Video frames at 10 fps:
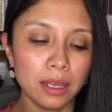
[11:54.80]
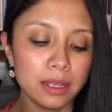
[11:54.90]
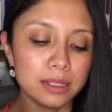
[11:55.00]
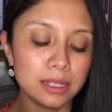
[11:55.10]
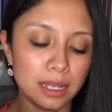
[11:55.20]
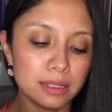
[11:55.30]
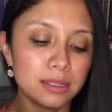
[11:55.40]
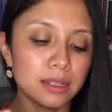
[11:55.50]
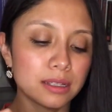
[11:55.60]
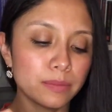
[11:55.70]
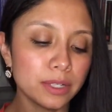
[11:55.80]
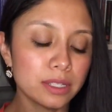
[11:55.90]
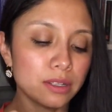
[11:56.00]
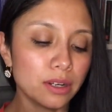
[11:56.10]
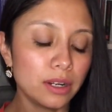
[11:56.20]
So yeah, 6
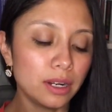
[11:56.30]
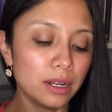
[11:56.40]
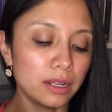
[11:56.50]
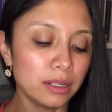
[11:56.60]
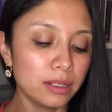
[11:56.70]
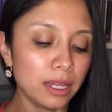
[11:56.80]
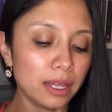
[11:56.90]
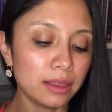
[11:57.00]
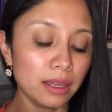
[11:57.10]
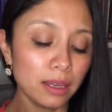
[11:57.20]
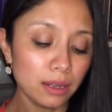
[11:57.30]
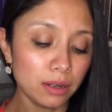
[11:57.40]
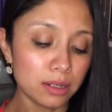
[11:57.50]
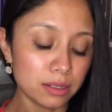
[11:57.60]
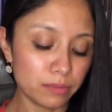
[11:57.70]
months are and they are
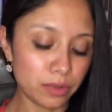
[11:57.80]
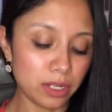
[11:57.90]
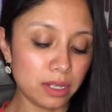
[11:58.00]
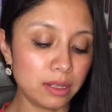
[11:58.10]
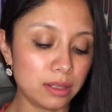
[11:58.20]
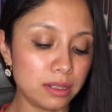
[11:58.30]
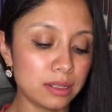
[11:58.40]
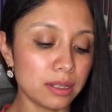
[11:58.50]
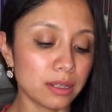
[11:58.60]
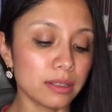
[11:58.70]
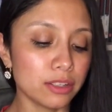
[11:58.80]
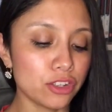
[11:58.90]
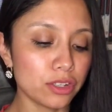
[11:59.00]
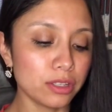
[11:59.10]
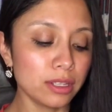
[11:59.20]
in pretty decent
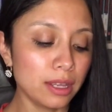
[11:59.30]
condition.